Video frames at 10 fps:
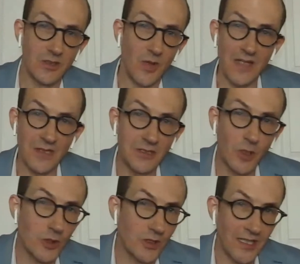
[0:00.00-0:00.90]
So having
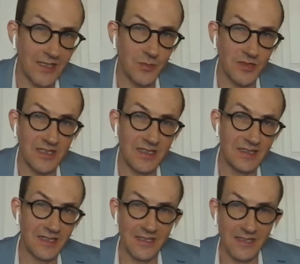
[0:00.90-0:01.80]
local
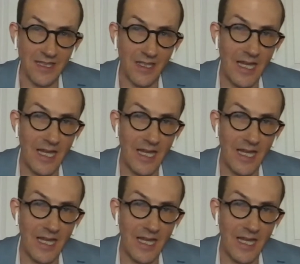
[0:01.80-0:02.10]
expertise can